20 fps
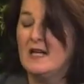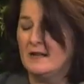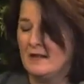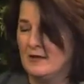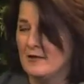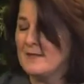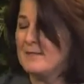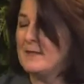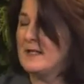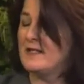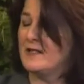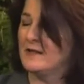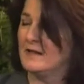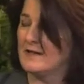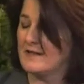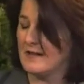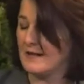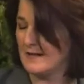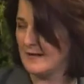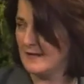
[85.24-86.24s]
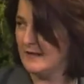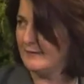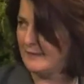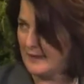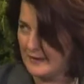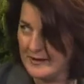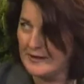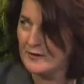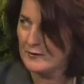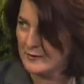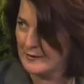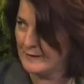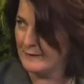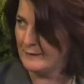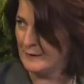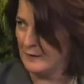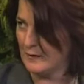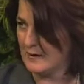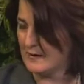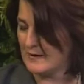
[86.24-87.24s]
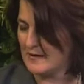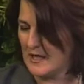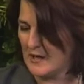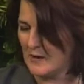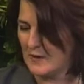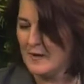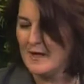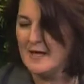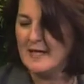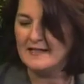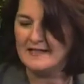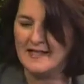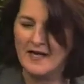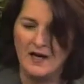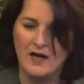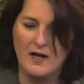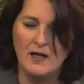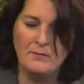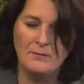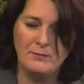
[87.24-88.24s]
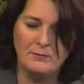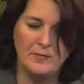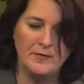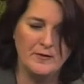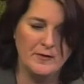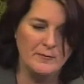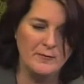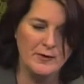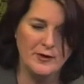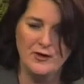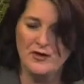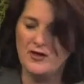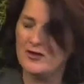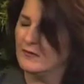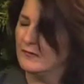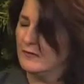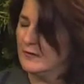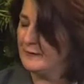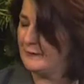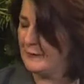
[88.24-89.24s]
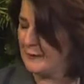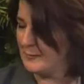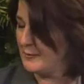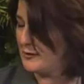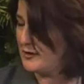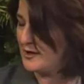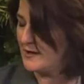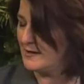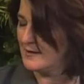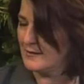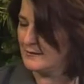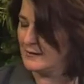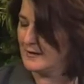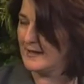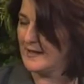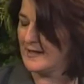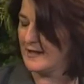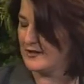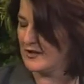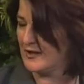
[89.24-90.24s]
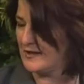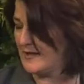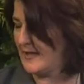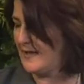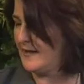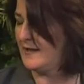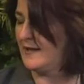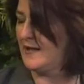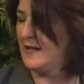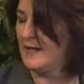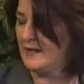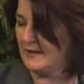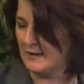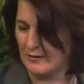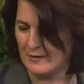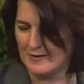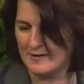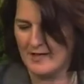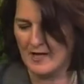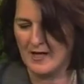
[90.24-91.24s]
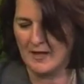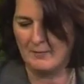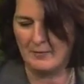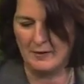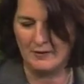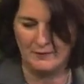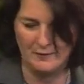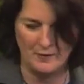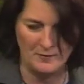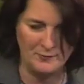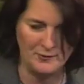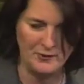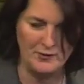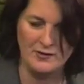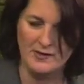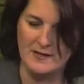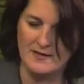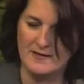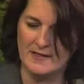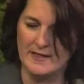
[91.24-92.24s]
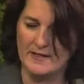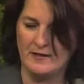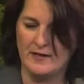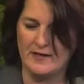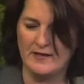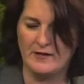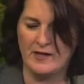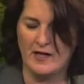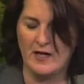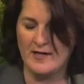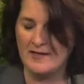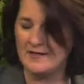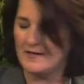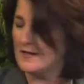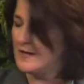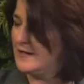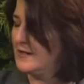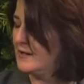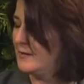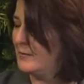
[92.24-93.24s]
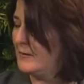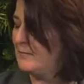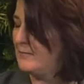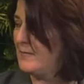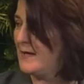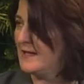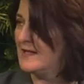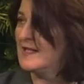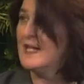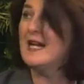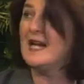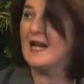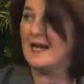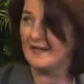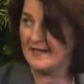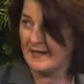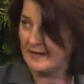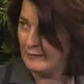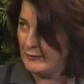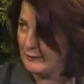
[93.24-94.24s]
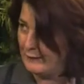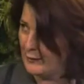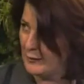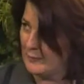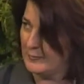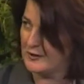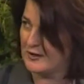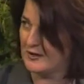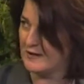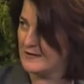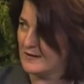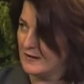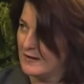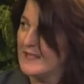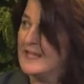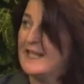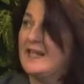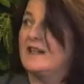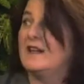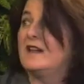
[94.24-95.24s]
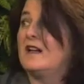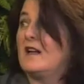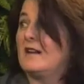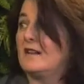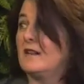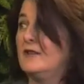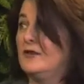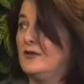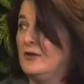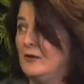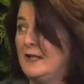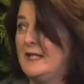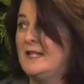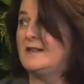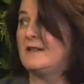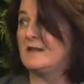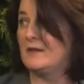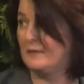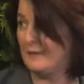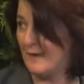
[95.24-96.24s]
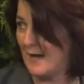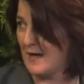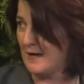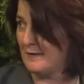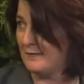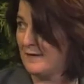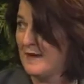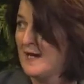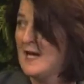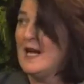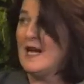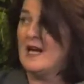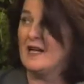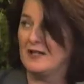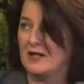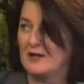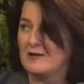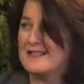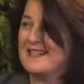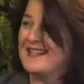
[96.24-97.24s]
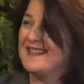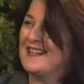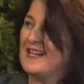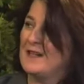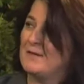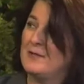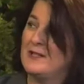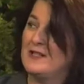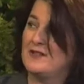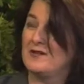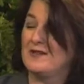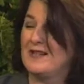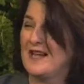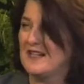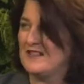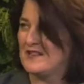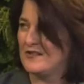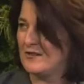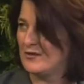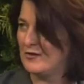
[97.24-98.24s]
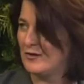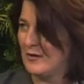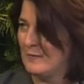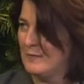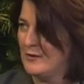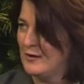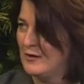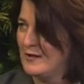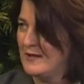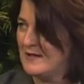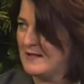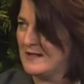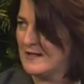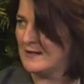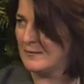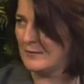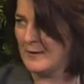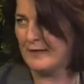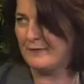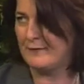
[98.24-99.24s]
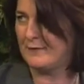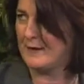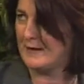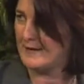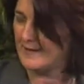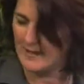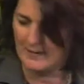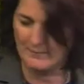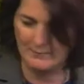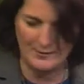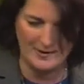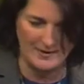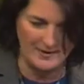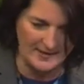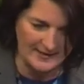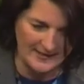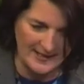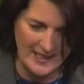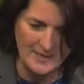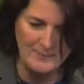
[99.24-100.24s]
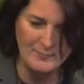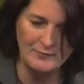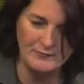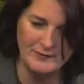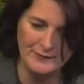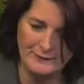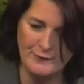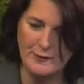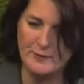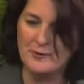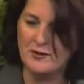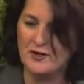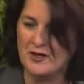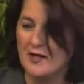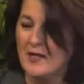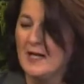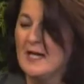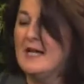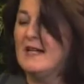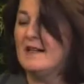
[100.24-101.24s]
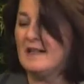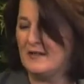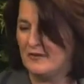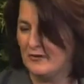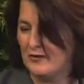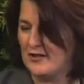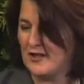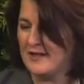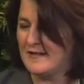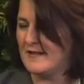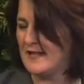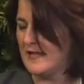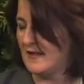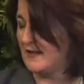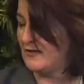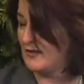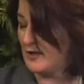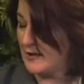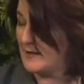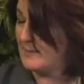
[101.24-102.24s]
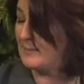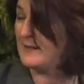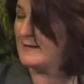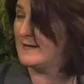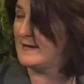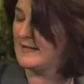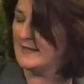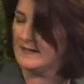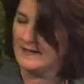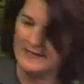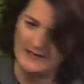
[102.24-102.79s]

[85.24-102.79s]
Those materials are still very useful. So there are commercial refurbishers who can actually take those type of computers and uh, ICT equipment and can refurbish it. So they get another new lease of life, and those can then be donated right. to communities. We have, for example, in the Cape, a refurbisher. They do just that, just PCs.